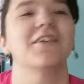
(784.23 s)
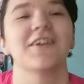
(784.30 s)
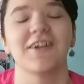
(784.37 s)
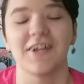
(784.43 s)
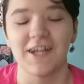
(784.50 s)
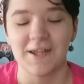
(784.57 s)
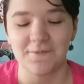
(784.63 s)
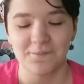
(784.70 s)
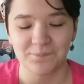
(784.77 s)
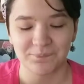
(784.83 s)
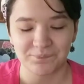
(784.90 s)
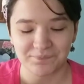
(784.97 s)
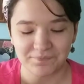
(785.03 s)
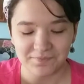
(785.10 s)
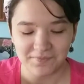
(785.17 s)
All right,
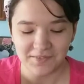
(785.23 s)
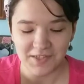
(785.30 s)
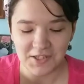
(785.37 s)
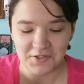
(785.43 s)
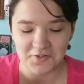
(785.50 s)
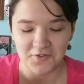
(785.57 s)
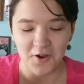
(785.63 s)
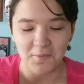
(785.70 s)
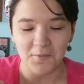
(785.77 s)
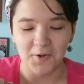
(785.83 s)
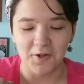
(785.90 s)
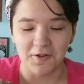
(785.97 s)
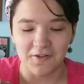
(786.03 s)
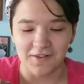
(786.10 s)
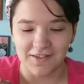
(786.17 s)
drum
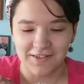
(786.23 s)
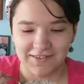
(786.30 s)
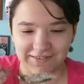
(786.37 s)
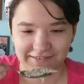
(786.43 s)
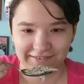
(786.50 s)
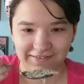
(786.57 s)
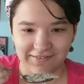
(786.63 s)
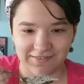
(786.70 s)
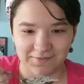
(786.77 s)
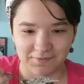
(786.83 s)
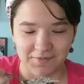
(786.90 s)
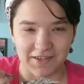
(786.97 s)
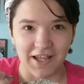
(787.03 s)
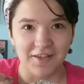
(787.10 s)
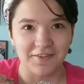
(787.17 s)
roll.
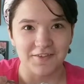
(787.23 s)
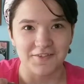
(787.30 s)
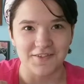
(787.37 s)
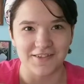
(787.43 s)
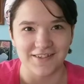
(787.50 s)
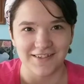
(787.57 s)
Without the...